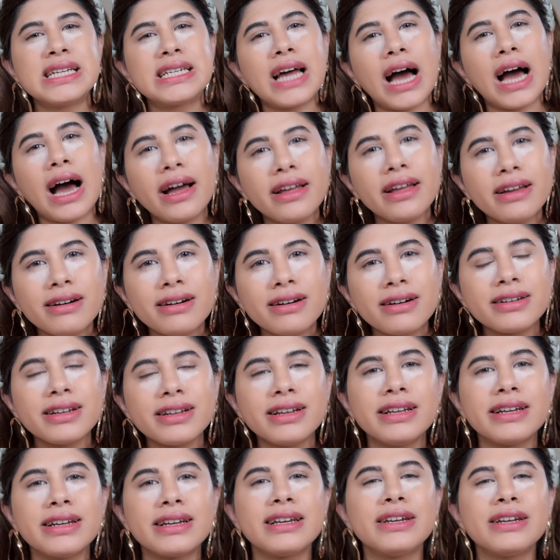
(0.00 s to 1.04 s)
tired, a
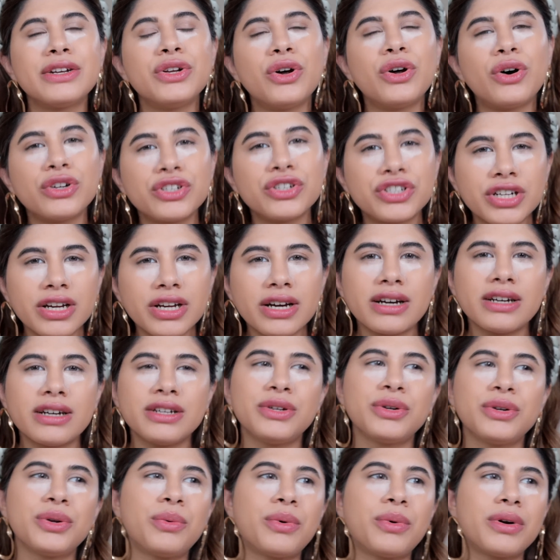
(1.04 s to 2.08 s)
little nausea.
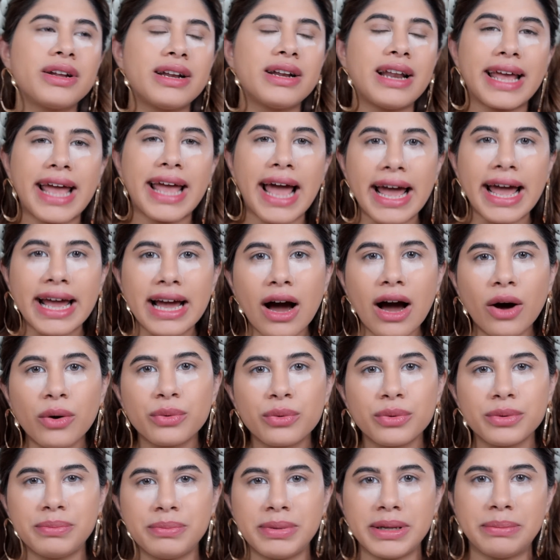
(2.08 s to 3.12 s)
You don't want to like hang
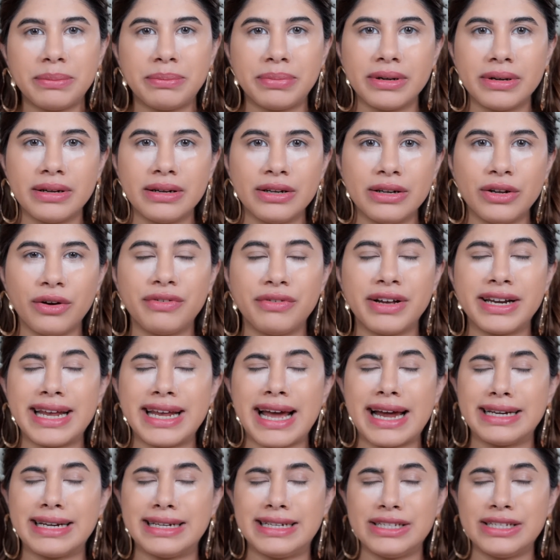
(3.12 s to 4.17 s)
out with people. You're very
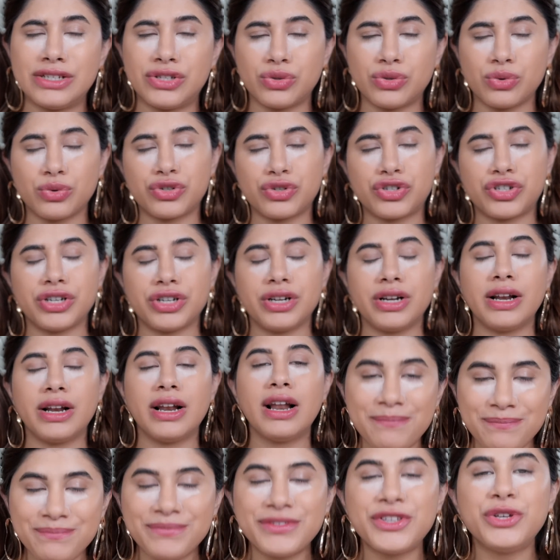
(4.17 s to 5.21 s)
antisocial.
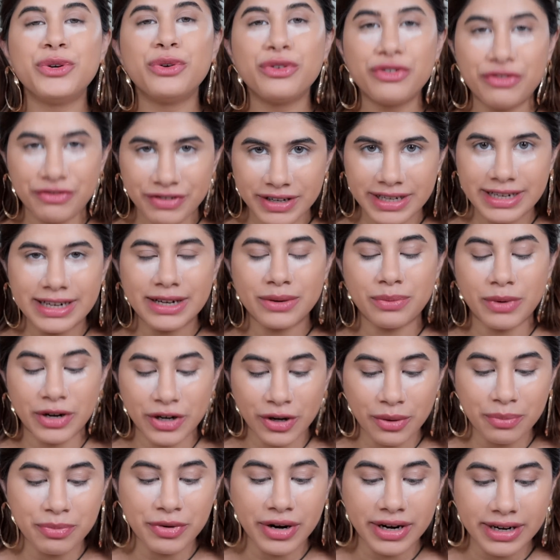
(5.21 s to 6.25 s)
You'll feel it when
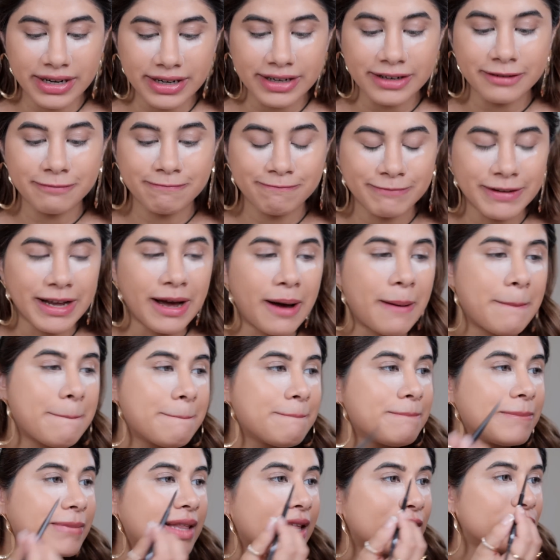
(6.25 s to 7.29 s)
you're pregnant. Yeah.
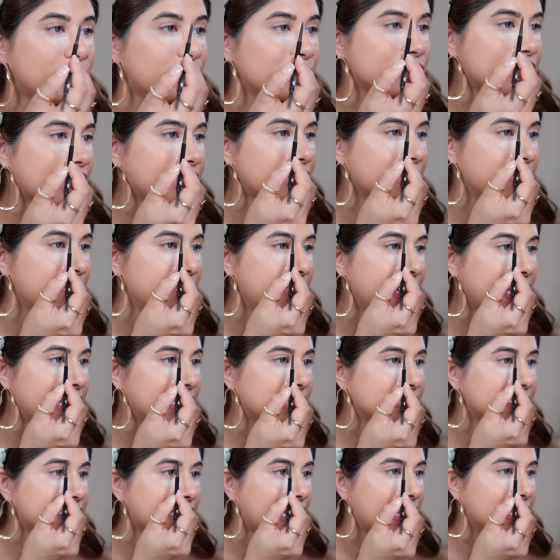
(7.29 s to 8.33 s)
Those are the
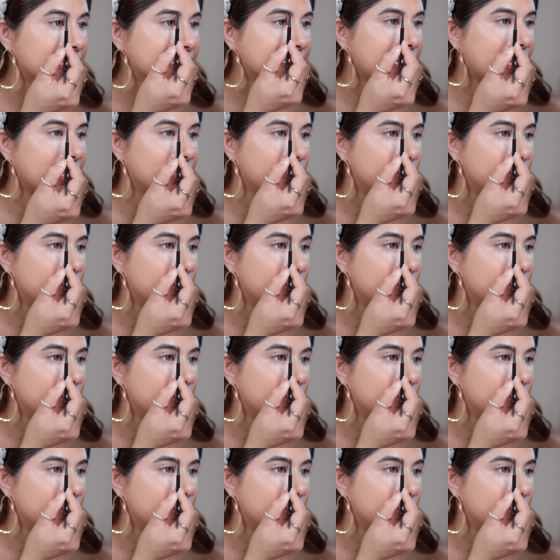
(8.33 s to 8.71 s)
main signs I